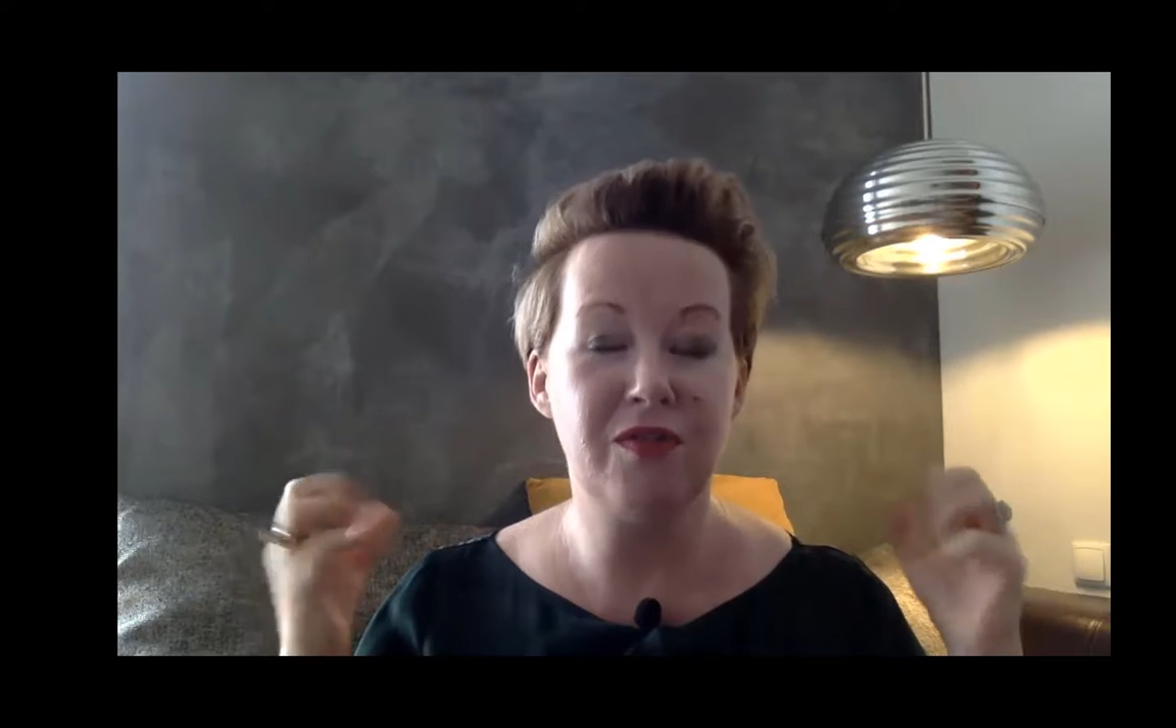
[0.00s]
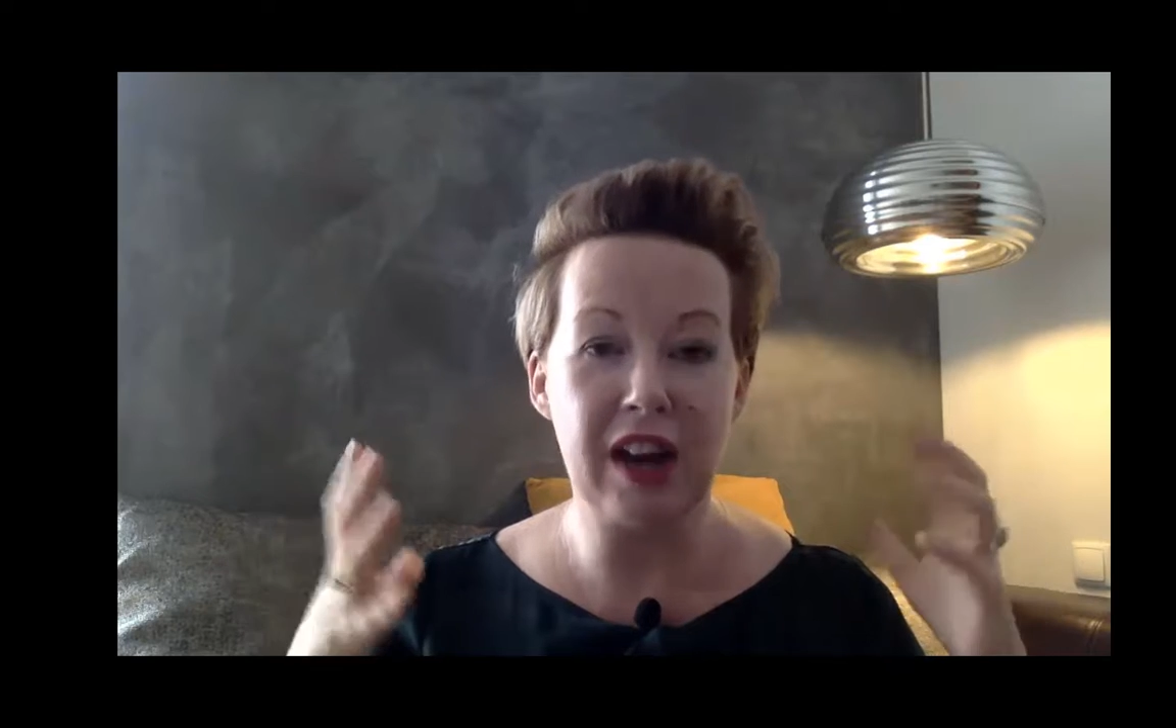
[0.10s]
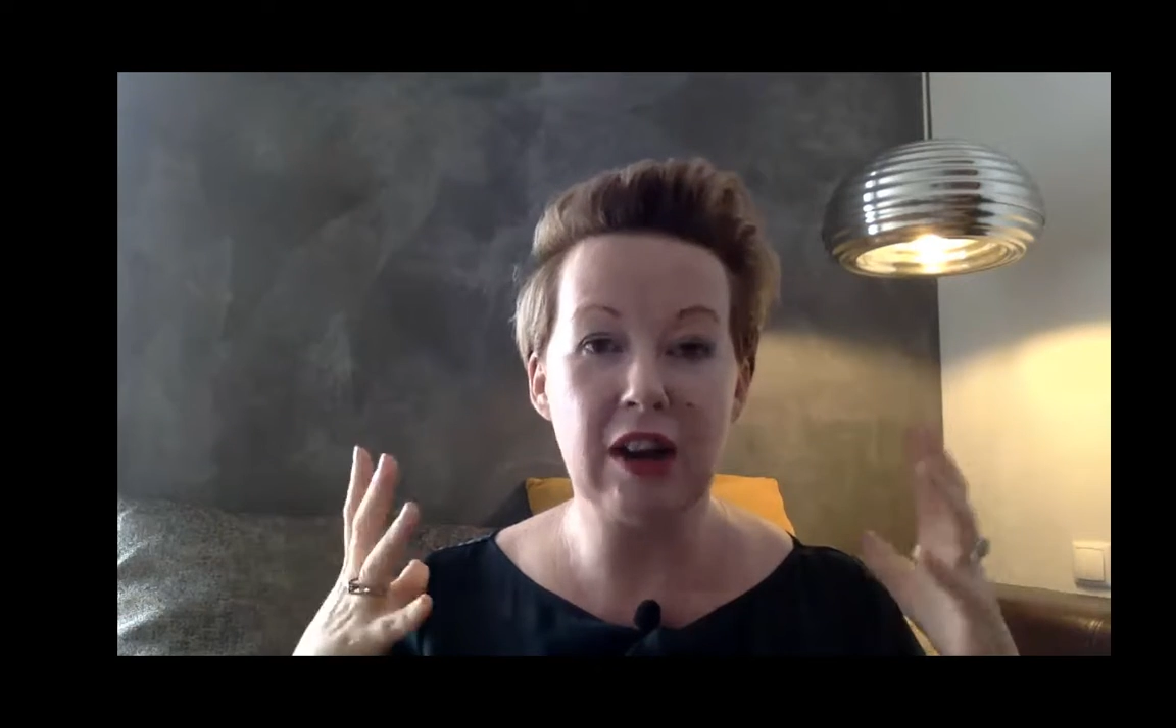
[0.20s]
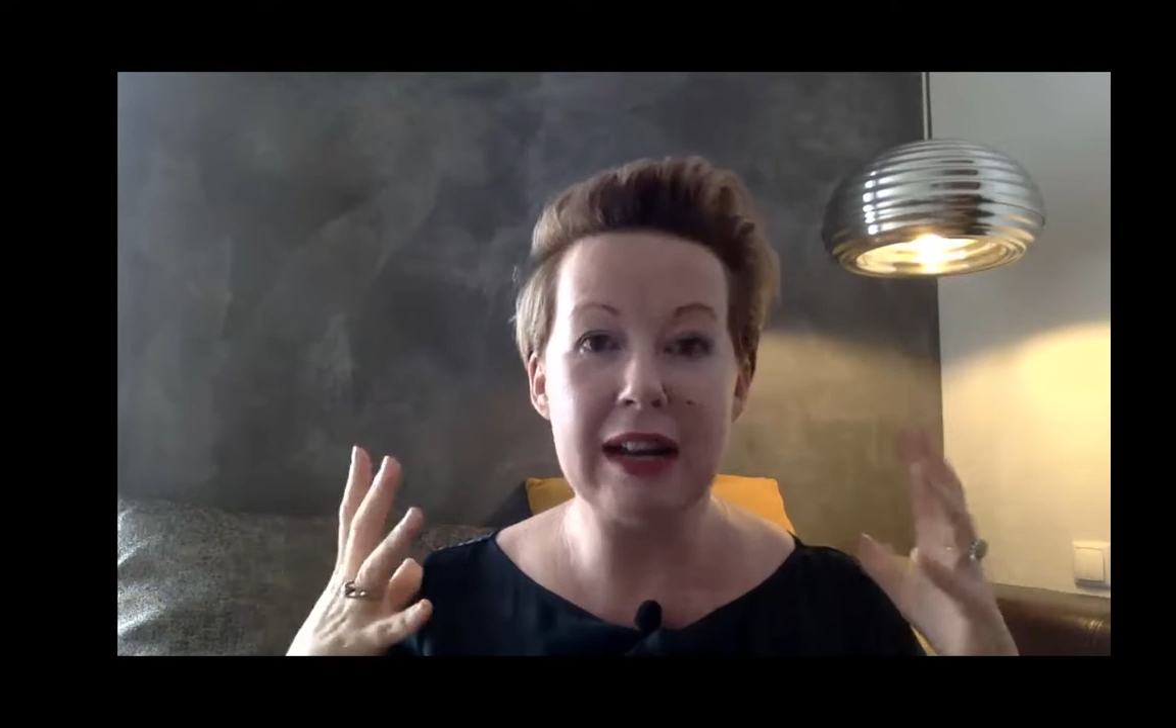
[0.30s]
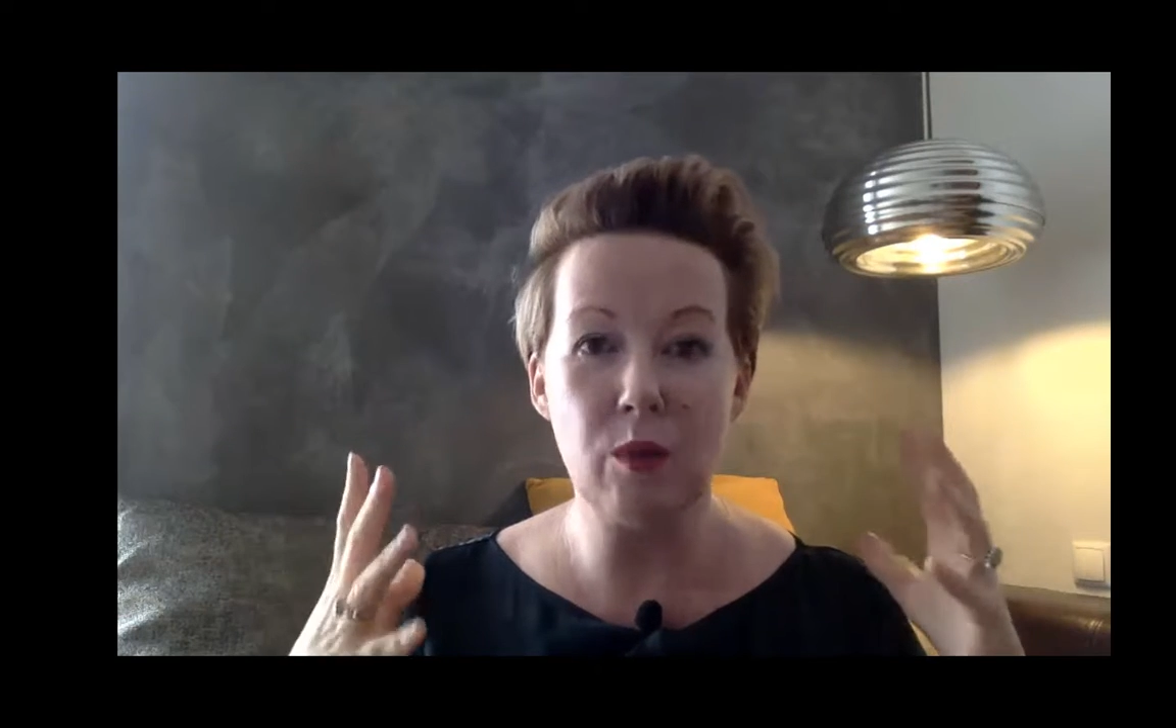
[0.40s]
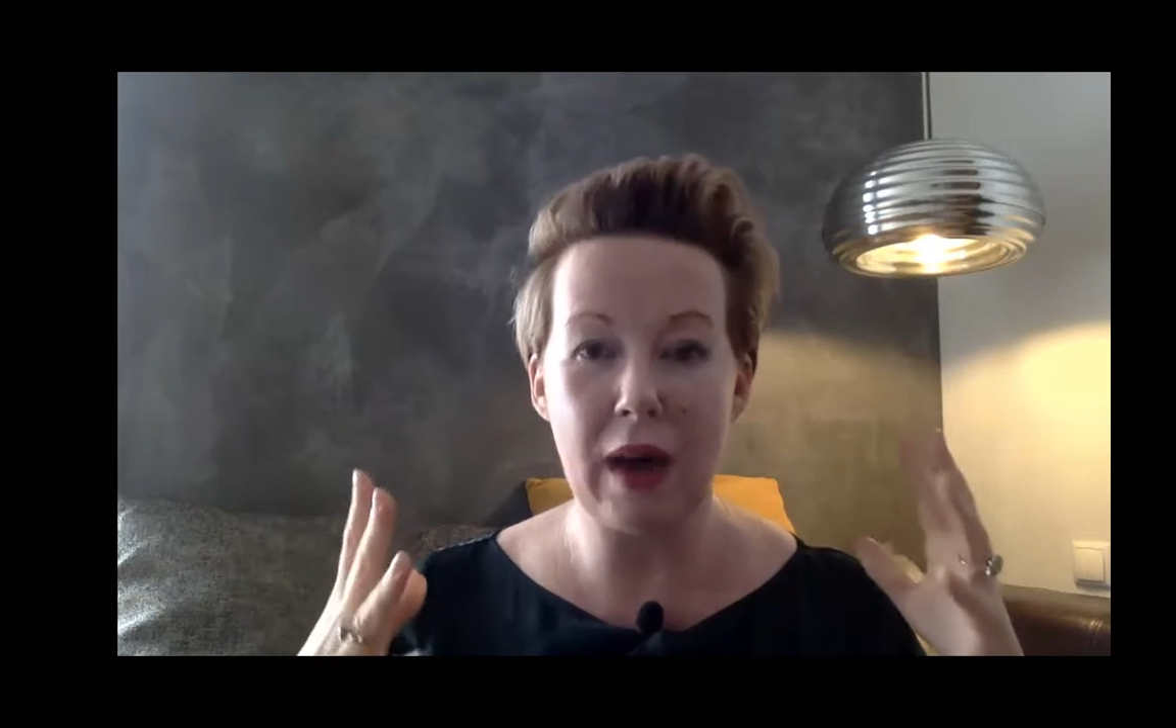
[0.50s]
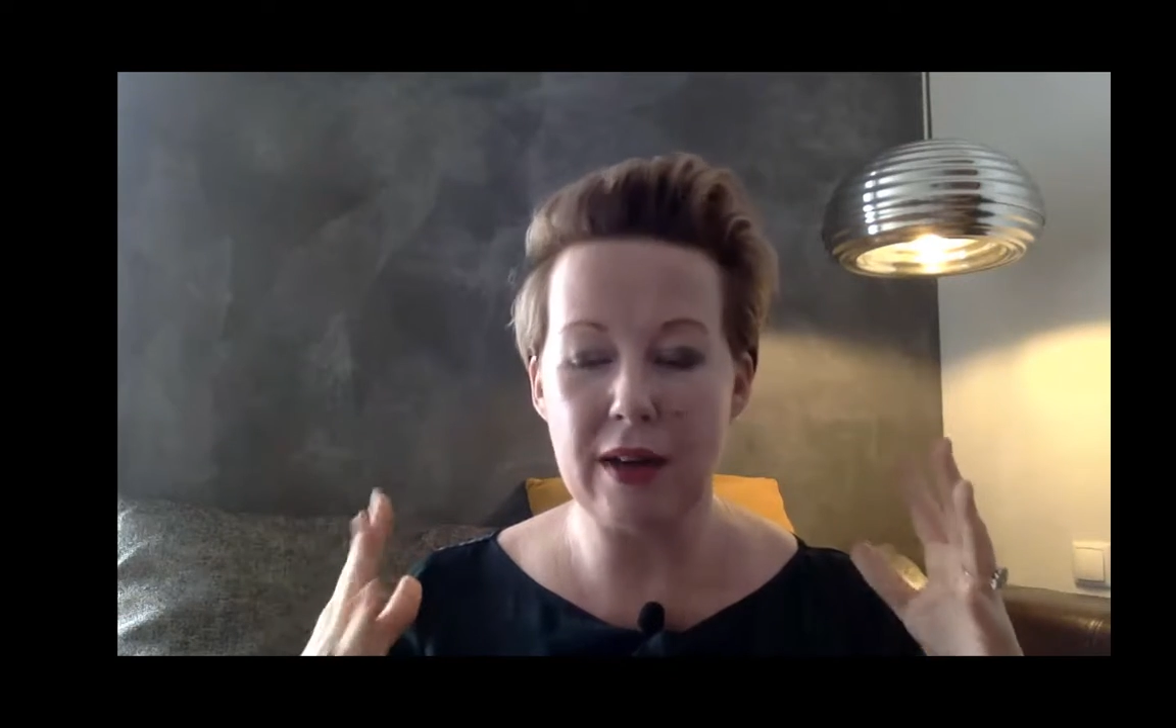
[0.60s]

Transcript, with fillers: fairly